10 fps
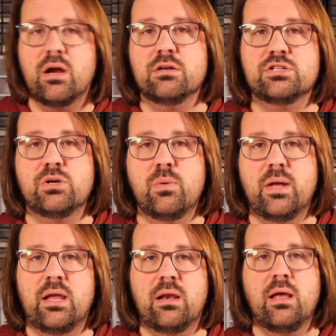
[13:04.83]
are
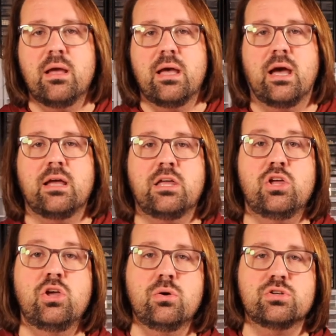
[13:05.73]
doing a
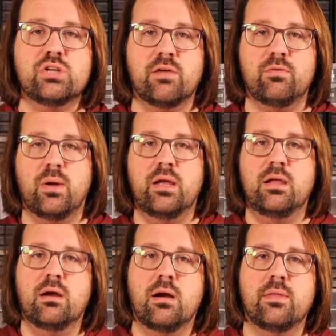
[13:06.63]
huge giveaway
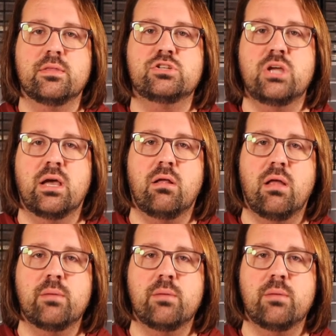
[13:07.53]
here on the channel.